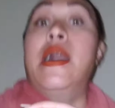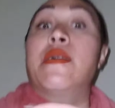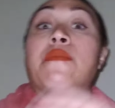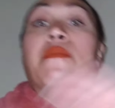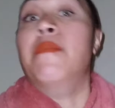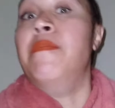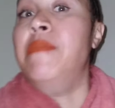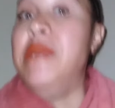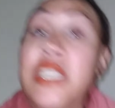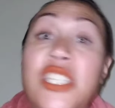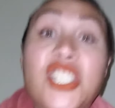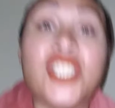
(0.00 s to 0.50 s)

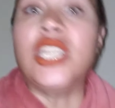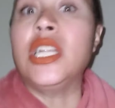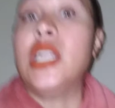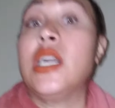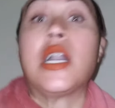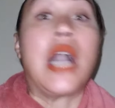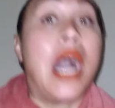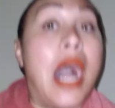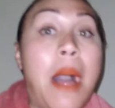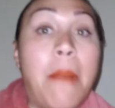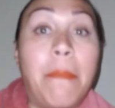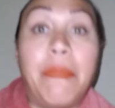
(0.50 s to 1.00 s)
mission
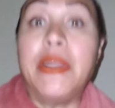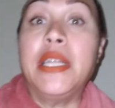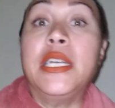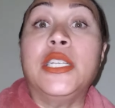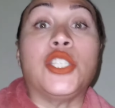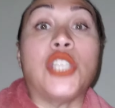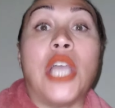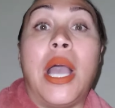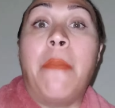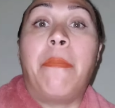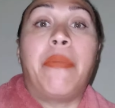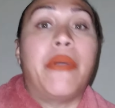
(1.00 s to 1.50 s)

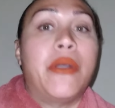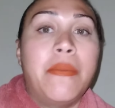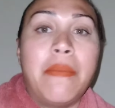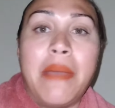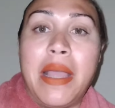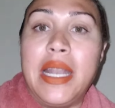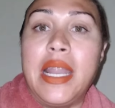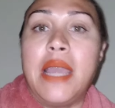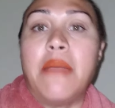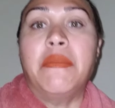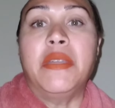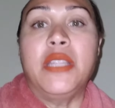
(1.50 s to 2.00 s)
accomplished. I put my
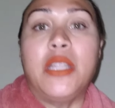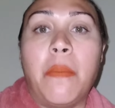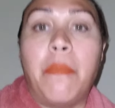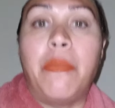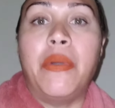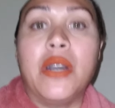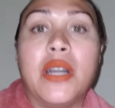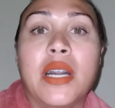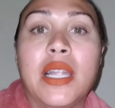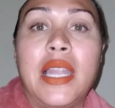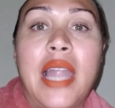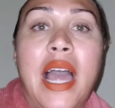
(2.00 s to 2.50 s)
name in the
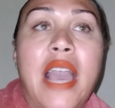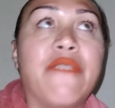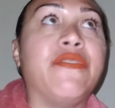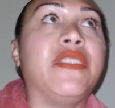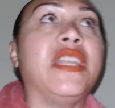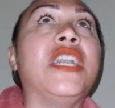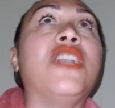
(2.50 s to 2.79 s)
book of life.